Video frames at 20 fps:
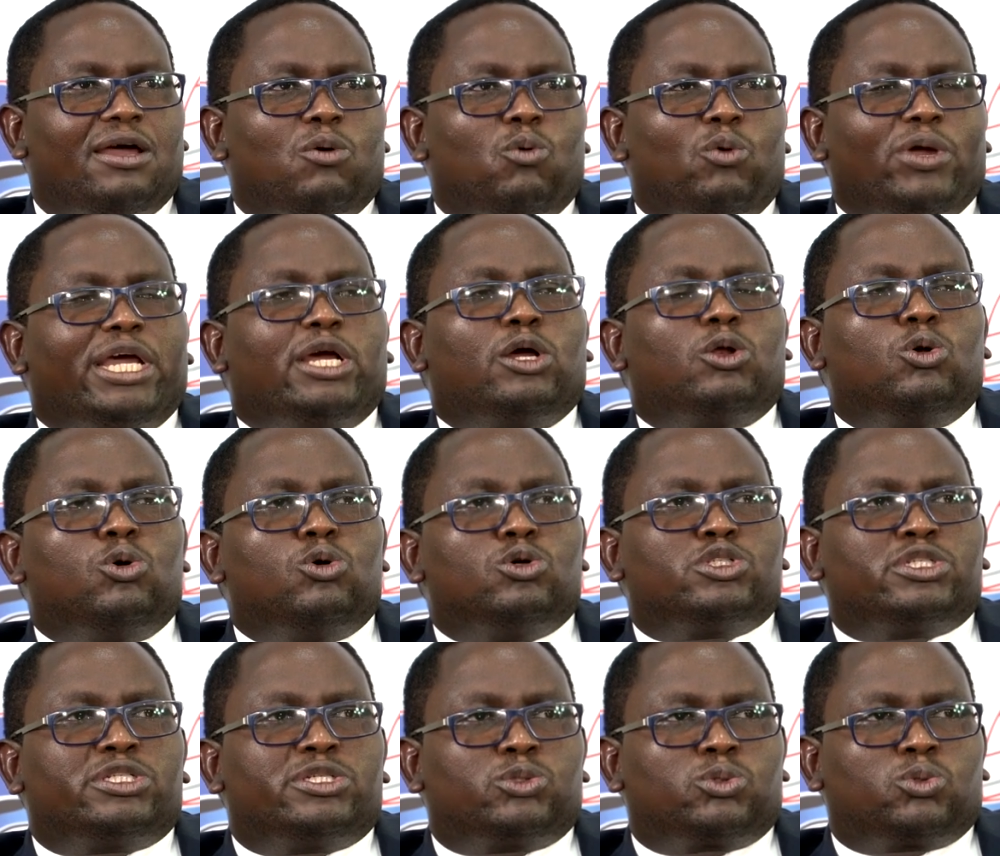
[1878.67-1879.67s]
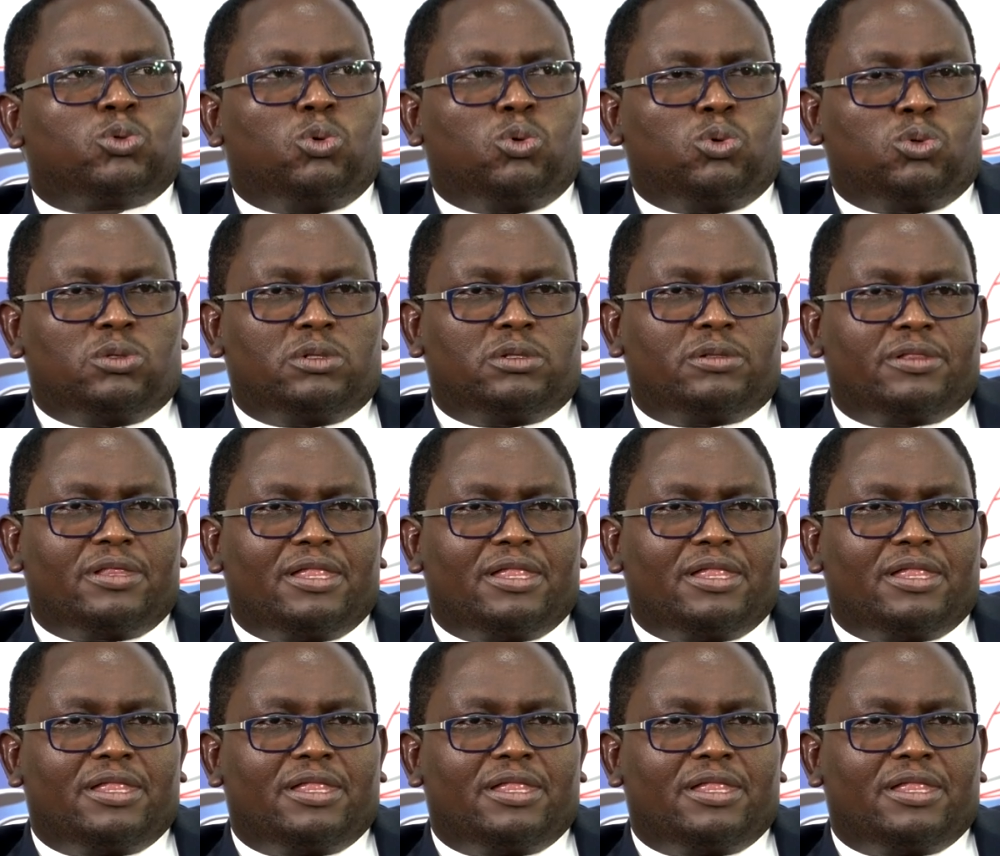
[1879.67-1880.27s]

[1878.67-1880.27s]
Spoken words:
we closed school